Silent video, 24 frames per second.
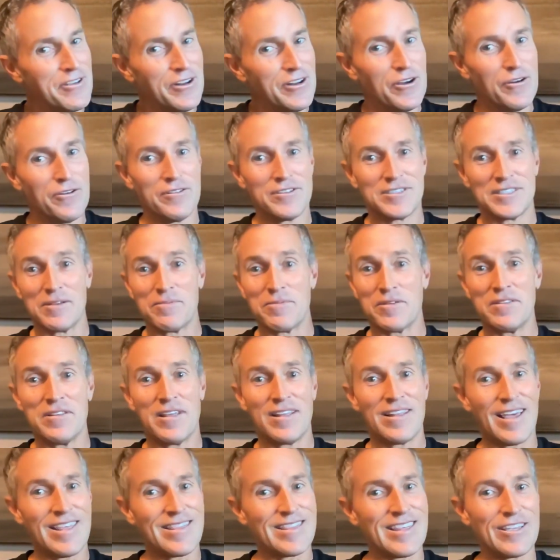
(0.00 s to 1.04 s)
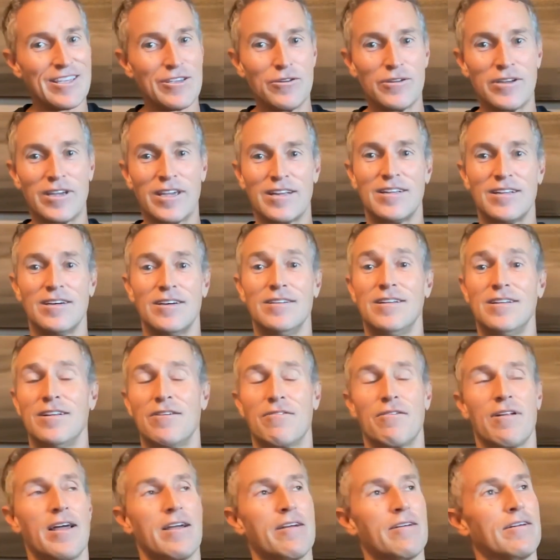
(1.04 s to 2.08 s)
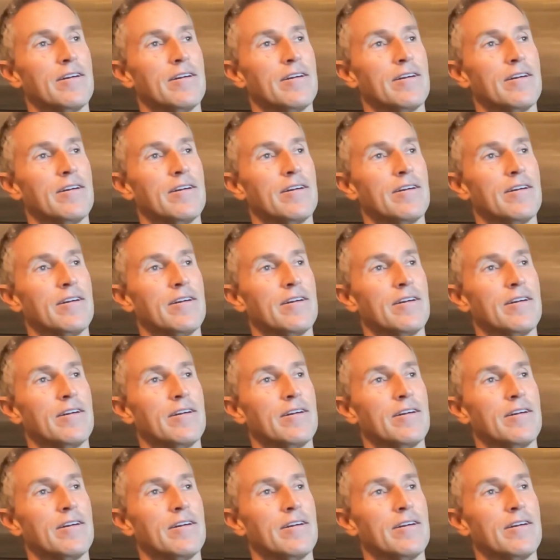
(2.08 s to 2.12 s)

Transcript: it's something that they think you can get done. And they're like,